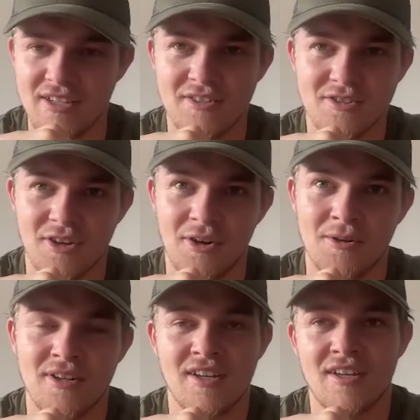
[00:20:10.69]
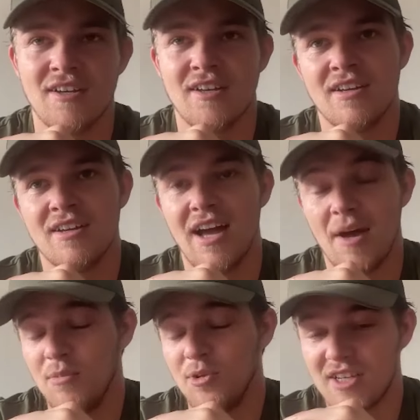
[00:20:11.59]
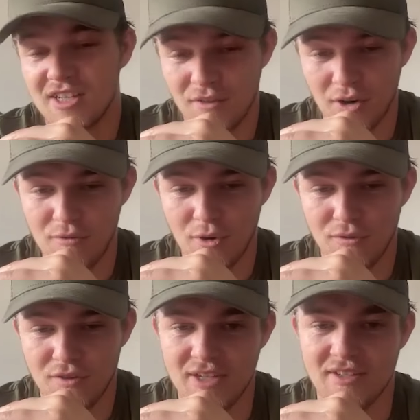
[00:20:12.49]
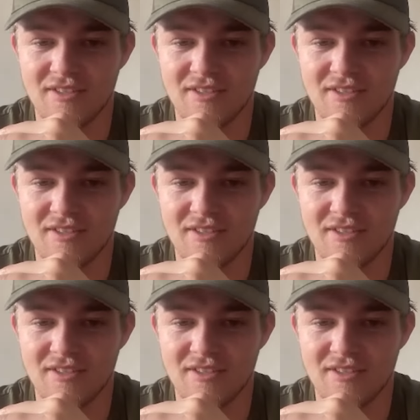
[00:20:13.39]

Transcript: So, and music is very real for me.